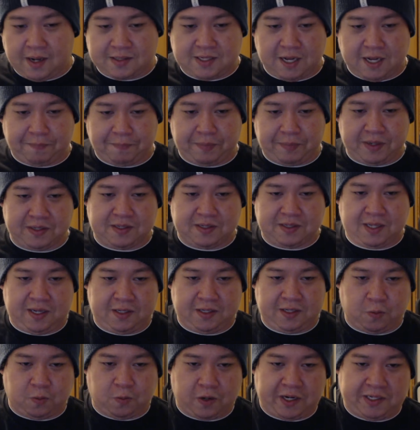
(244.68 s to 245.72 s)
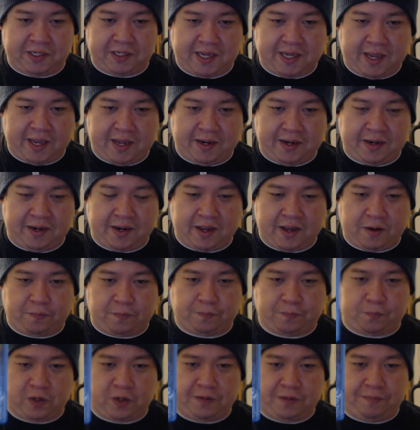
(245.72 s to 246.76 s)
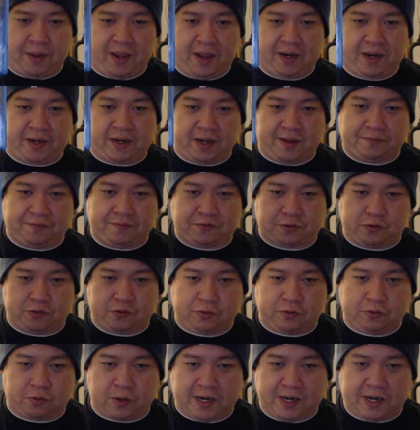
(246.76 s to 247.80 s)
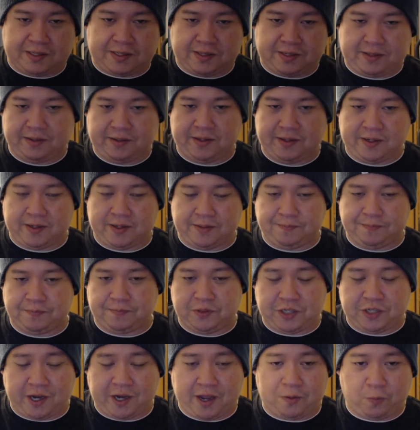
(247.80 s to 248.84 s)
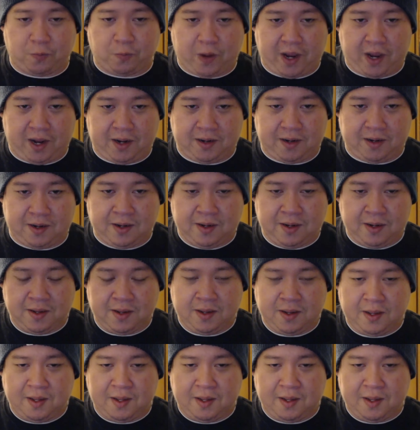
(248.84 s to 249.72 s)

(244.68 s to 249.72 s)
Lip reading: Next up is the 2010 remake of True Grit, the John Wayne